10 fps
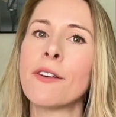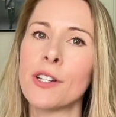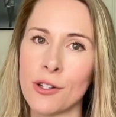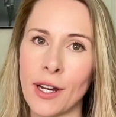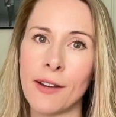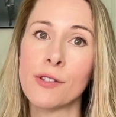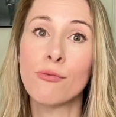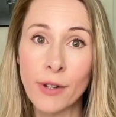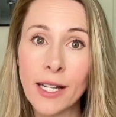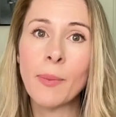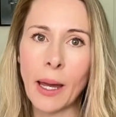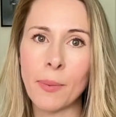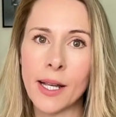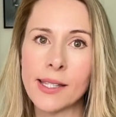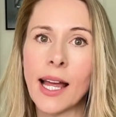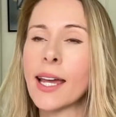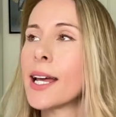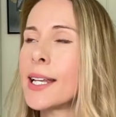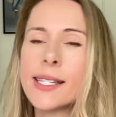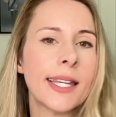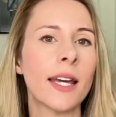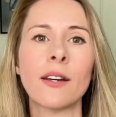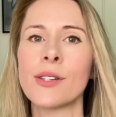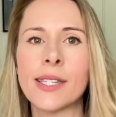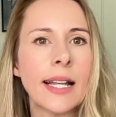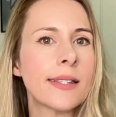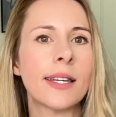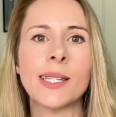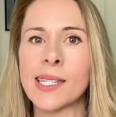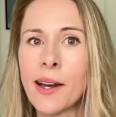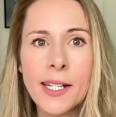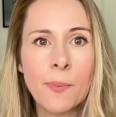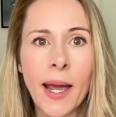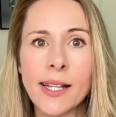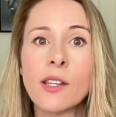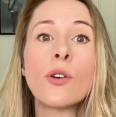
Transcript: retrieves real papers like Elicit, Consensus, SciSpace,